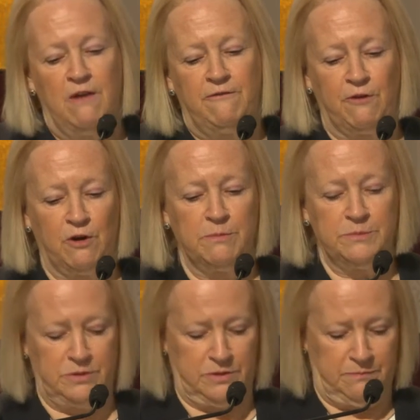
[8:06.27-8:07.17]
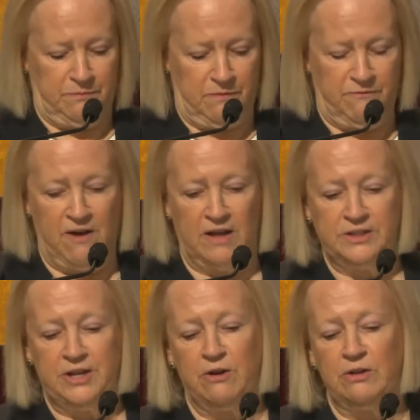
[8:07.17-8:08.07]
Firms
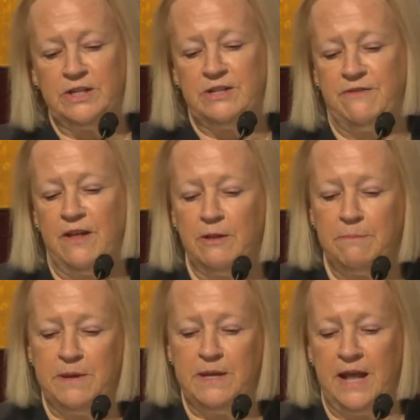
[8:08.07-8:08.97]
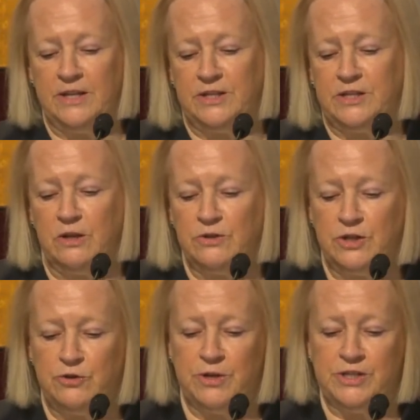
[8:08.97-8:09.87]
voluntarily developing and
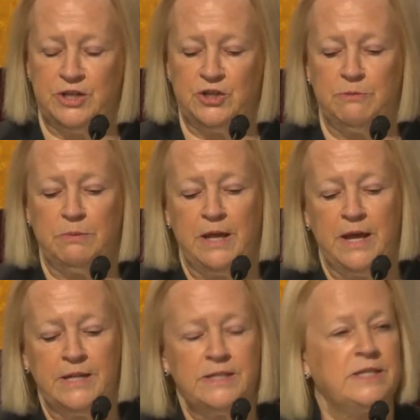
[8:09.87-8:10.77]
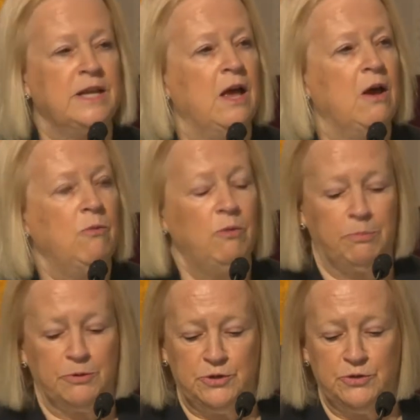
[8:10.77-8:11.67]
disclosing transition plans will
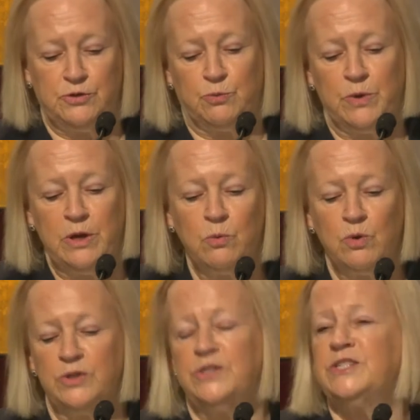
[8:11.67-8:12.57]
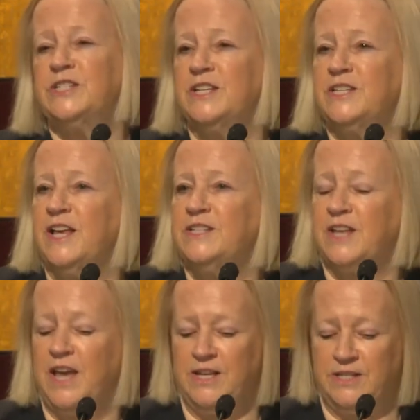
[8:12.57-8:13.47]
produce real-world success
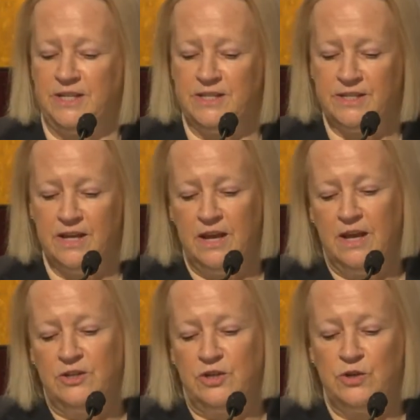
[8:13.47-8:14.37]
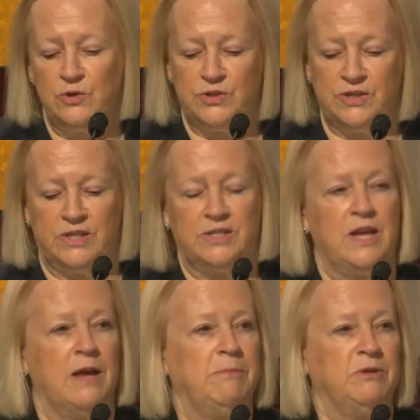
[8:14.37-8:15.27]
cases to use as
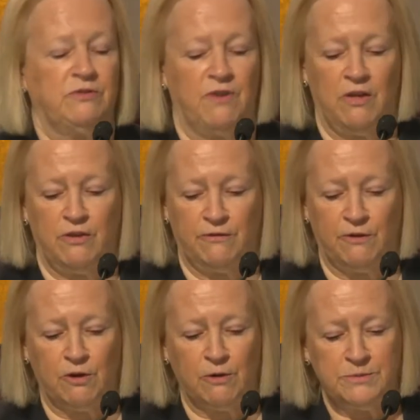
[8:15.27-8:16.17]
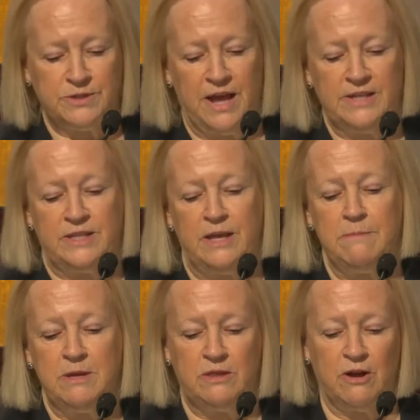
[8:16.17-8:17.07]
examples for other firms as they
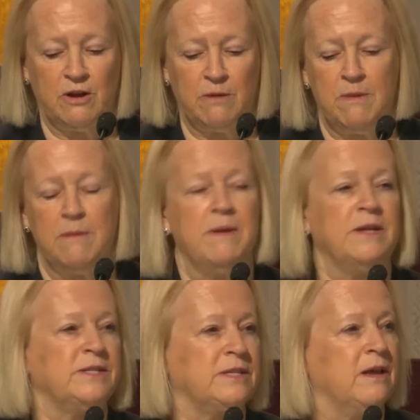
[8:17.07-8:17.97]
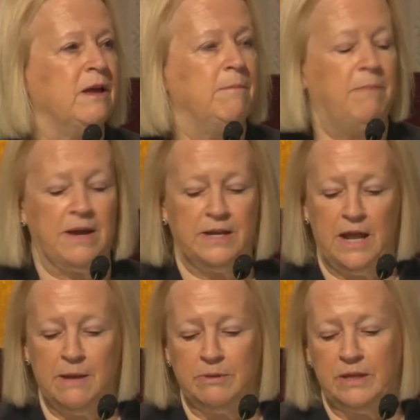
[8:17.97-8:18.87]
meet their commitments by
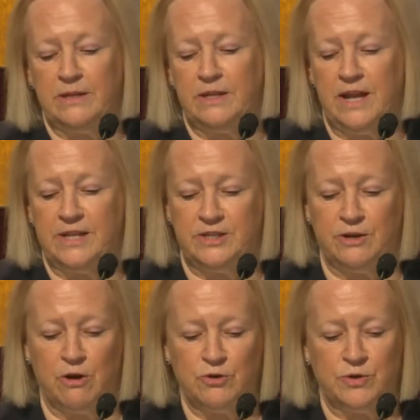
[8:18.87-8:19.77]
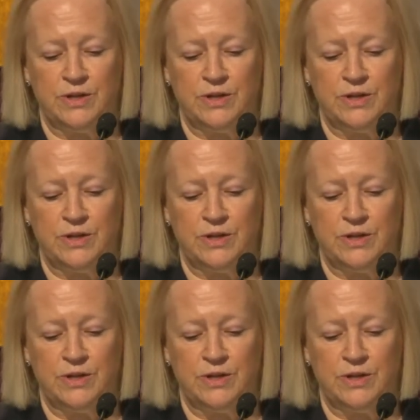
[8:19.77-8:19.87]
enabling the net zero